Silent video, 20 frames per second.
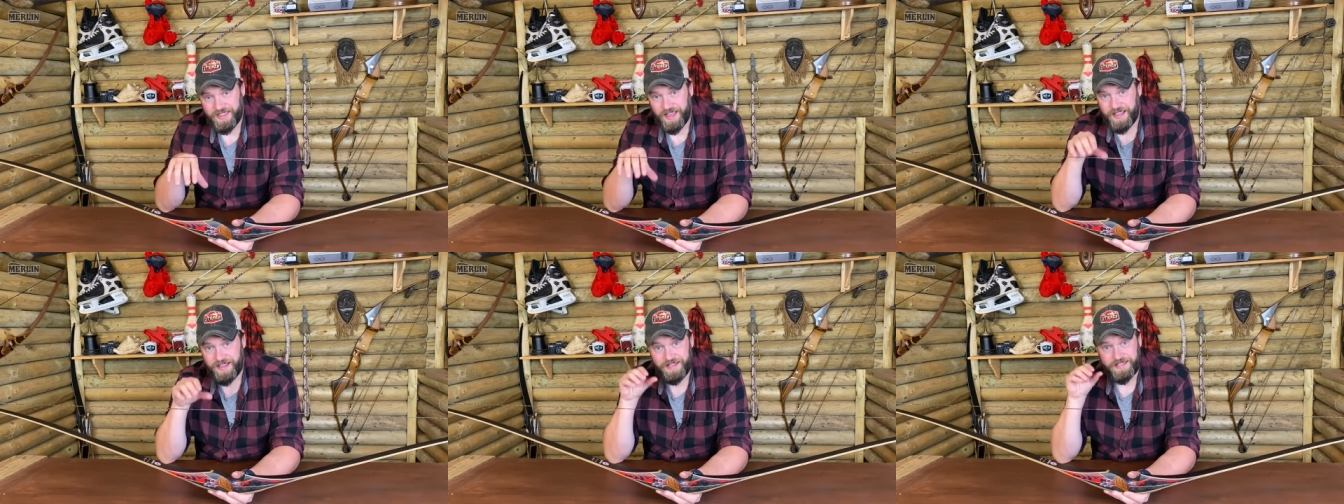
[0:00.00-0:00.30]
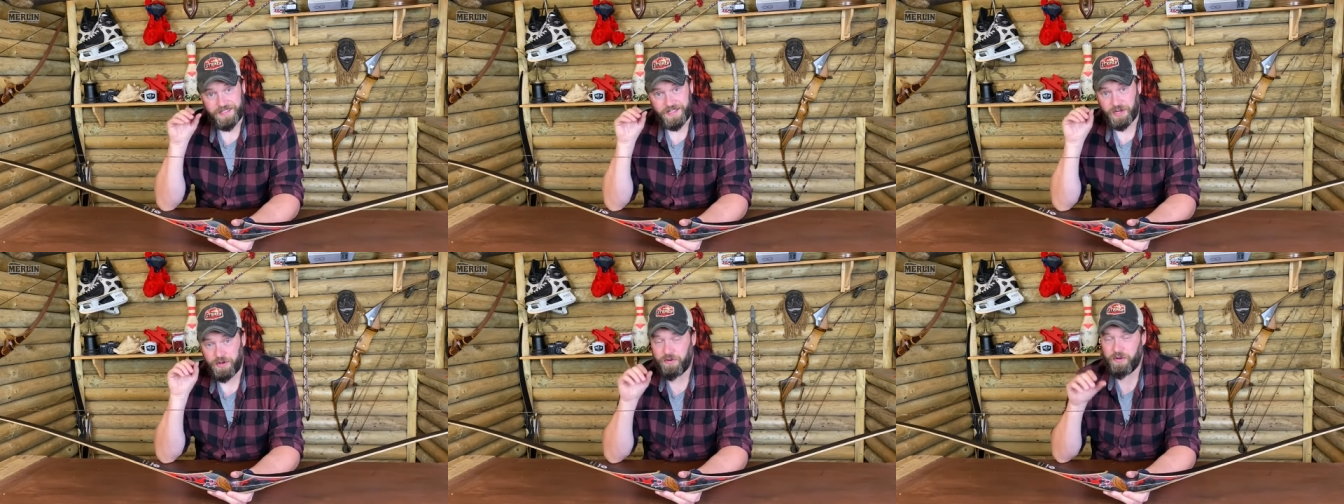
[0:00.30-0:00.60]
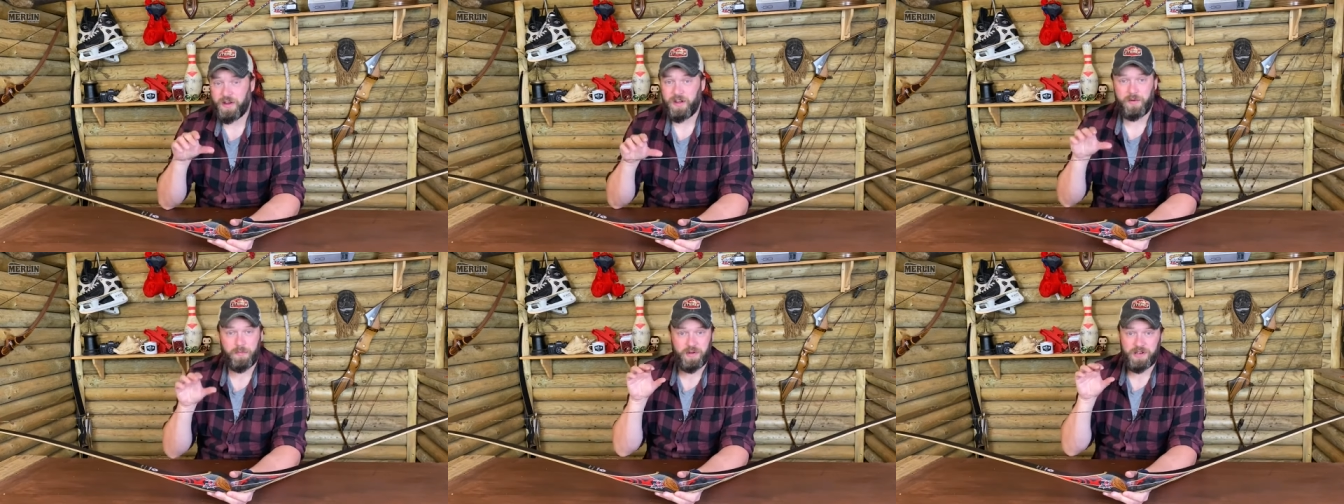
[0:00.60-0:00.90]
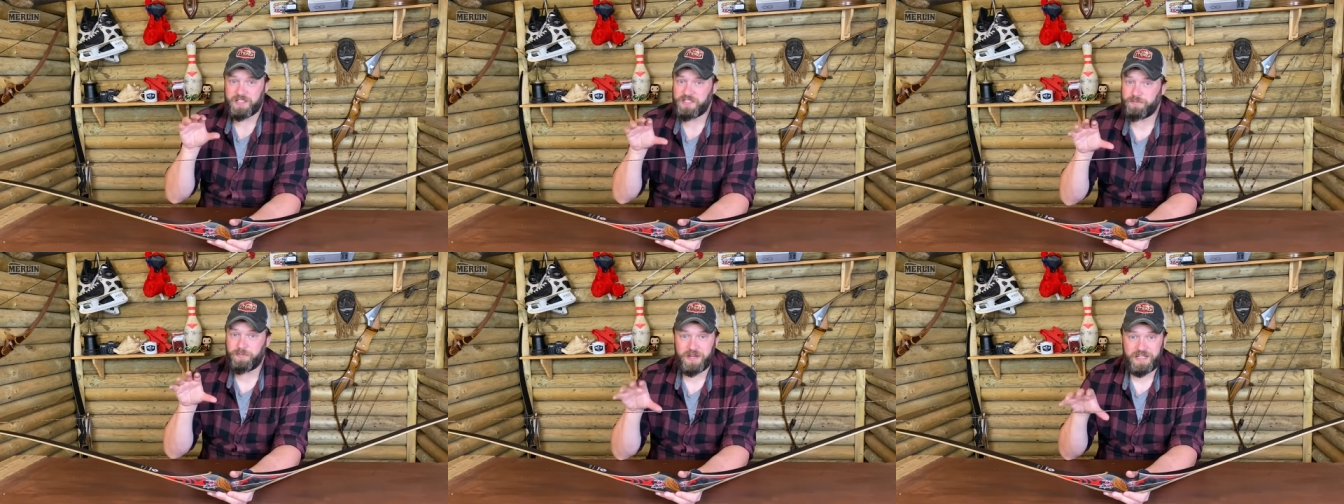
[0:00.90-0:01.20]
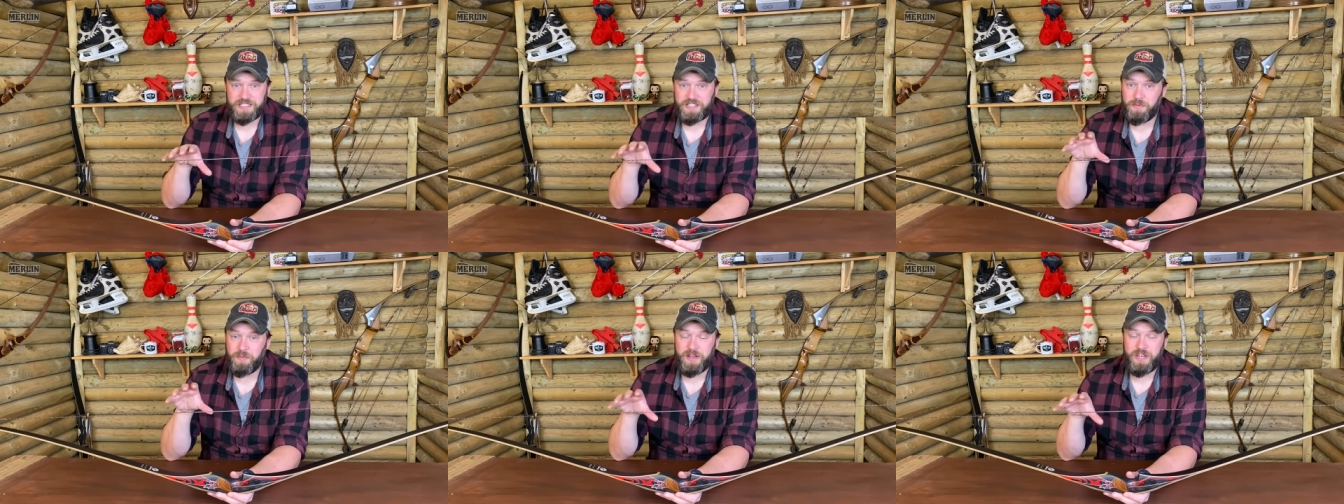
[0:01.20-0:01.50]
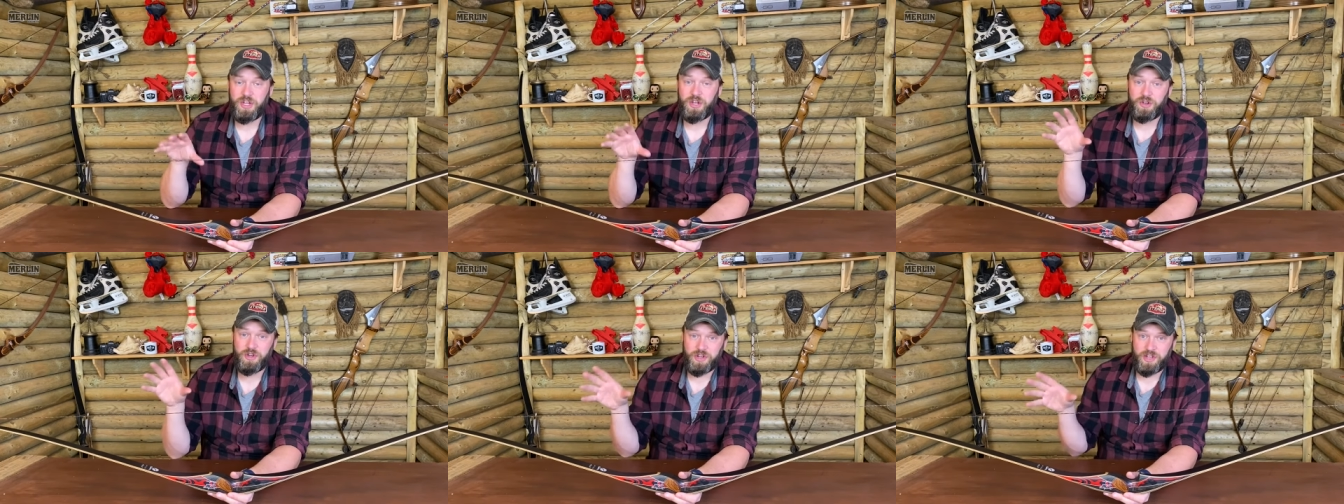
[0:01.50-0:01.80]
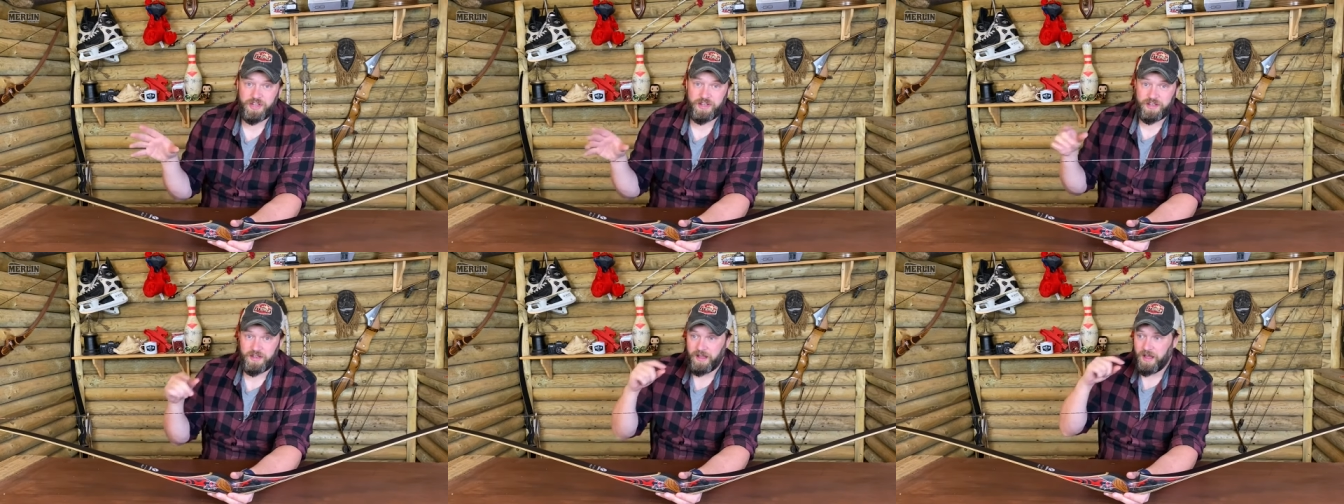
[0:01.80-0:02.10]
that is incredible, especially when you
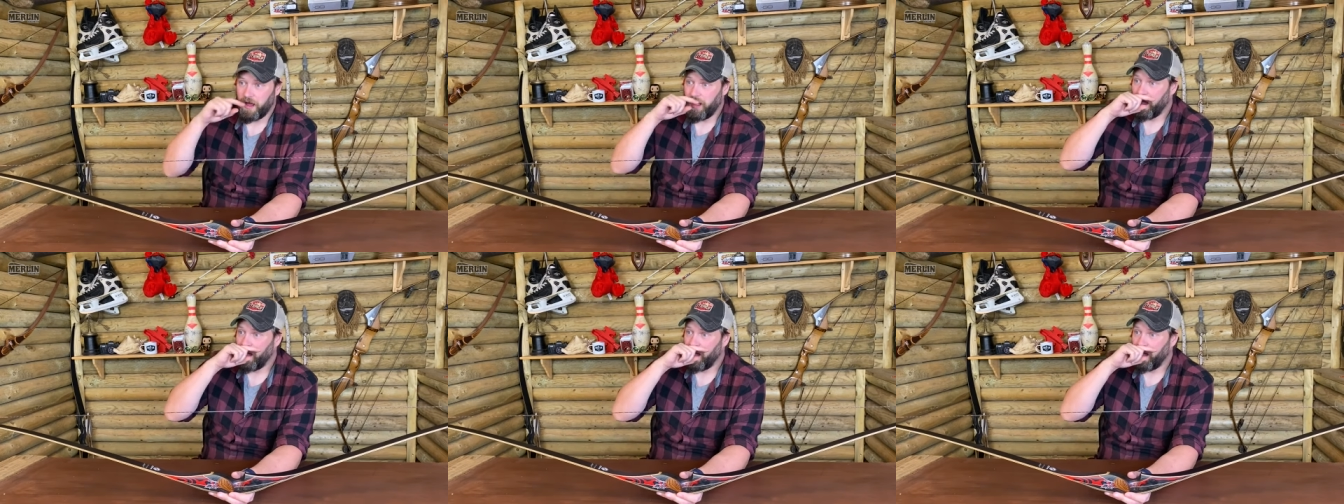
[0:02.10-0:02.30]
look at